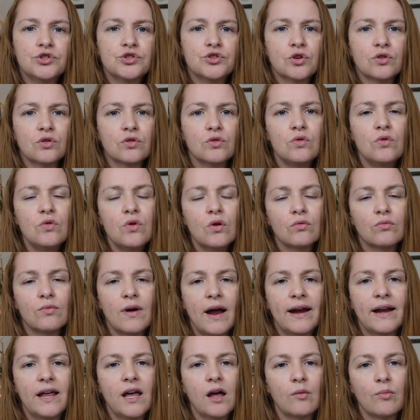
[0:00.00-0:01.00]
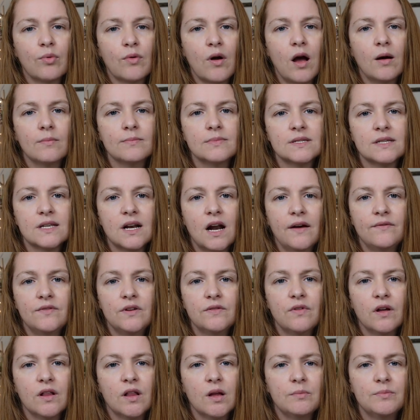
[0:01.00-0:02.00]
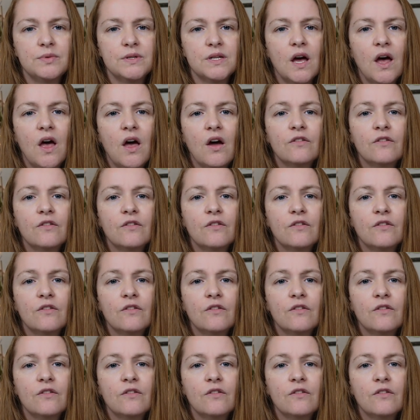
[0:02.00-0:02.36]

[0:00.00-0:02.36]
journal writing prompts that I've developed